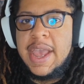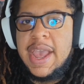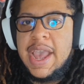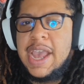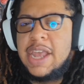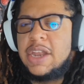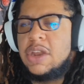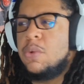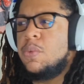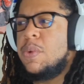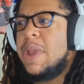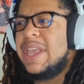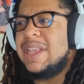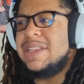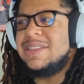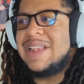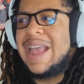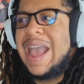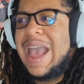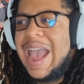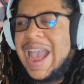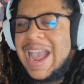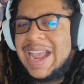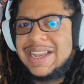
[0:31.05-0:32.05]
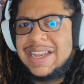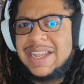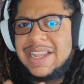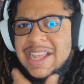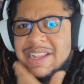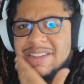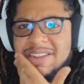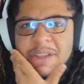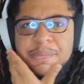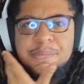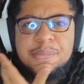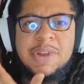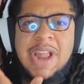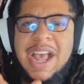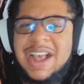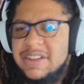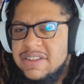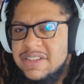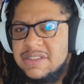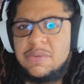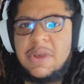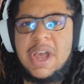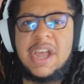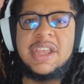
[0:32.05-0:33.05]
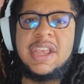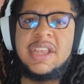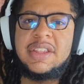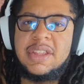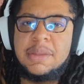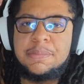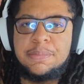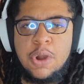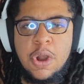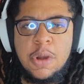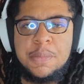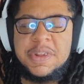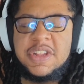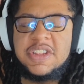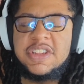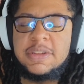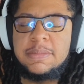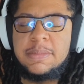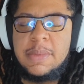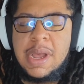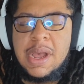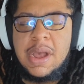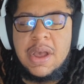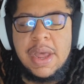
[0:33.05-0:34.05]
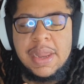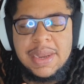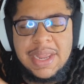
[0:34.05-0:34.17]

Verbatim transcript: and the way he's acting, his that's why he has a permanent smile.